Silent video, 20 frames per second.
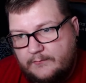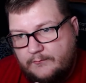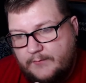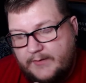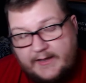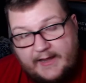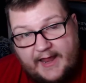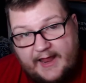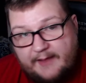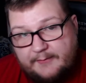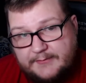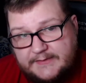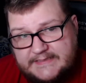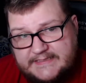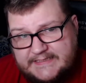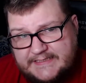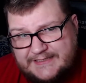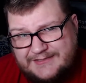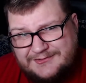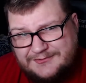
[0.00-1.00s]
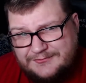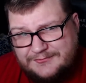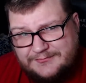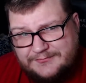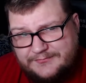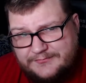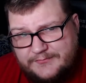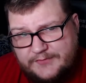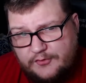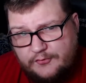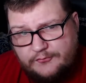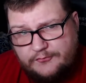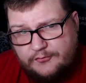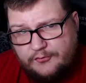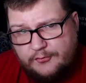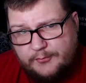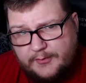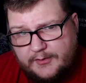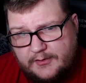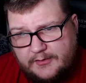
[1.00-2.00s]
when every single
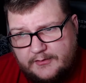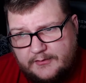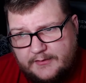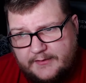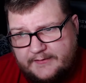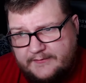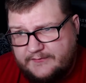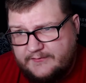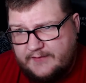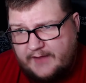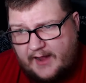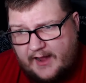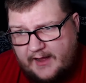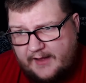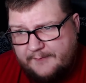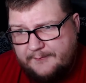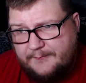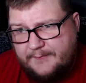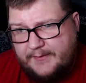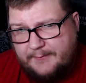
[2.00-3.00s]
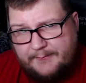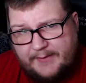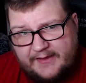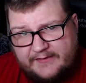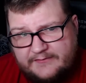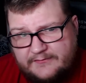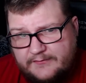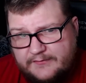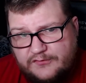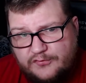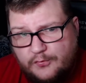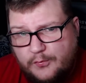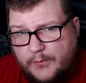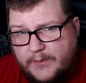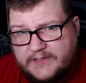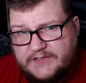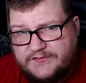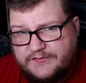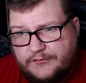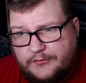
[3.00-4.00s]
YouTuber is basically
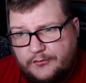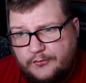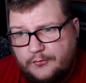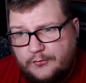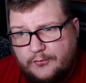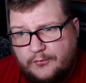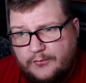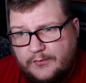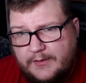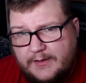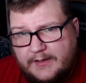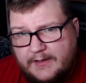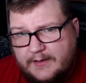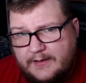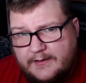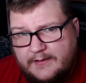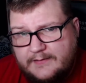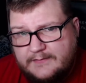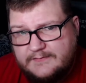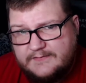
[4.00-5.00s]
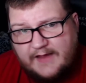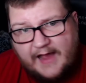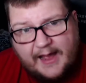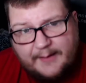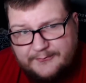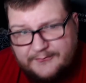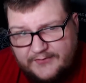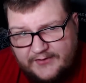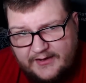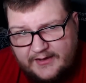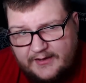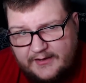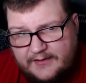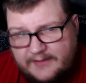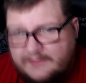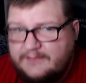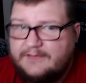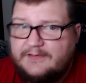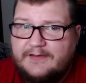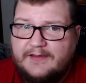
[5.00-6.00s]
switched to top
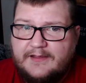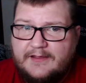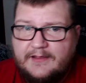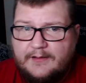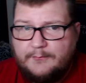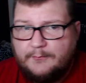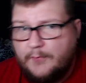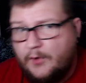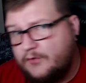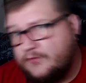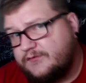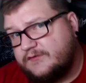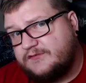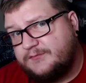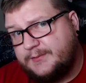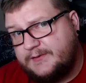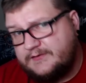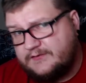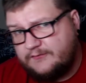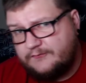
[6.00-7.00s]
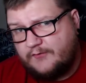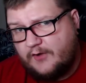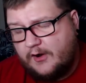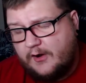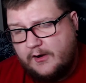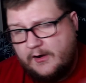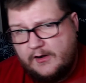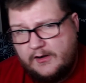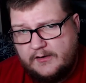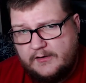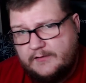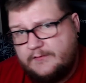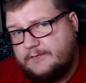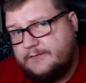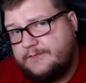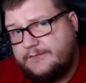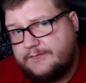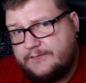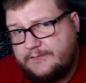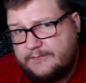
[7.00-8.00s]
10 most expensive
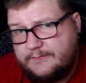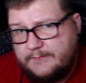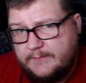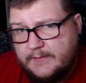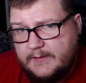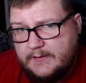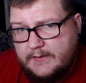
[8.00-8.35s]
cards,